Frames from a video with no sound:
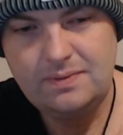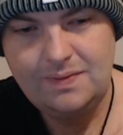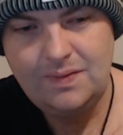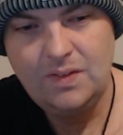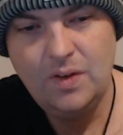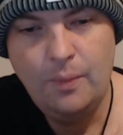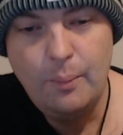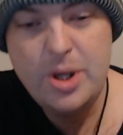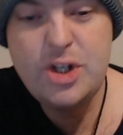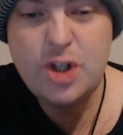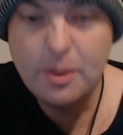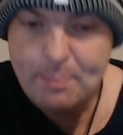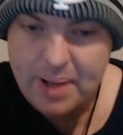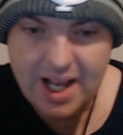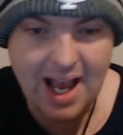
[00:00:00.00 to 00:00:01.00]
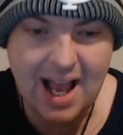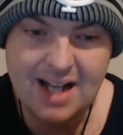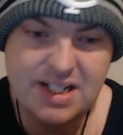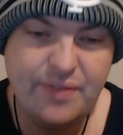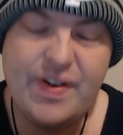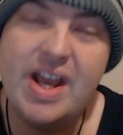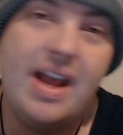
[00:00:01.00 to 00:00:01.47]
We should be ahead
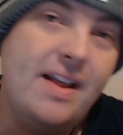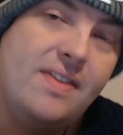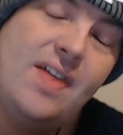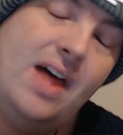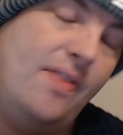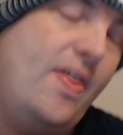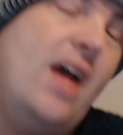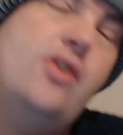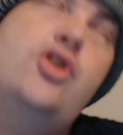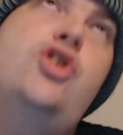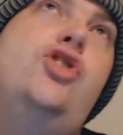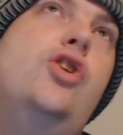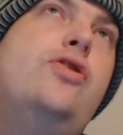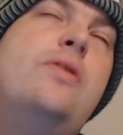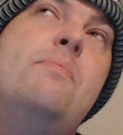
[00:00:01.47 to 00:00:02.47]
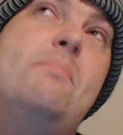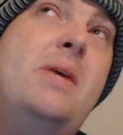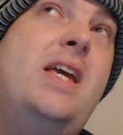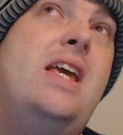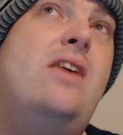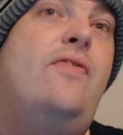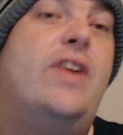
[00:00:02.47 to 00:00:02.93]
of it. That shouldn't
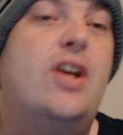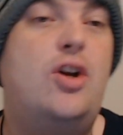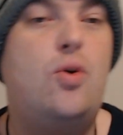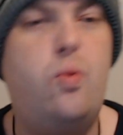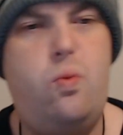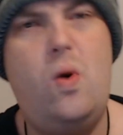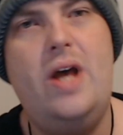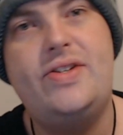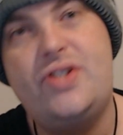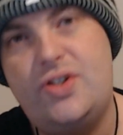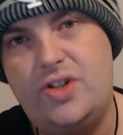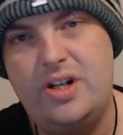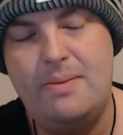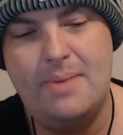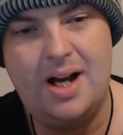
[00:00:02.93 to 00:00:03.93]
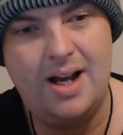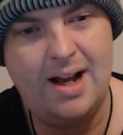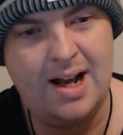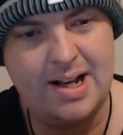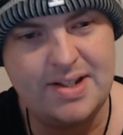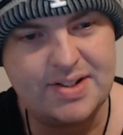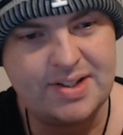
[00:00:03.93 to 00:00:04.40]
be even a question in my eyes.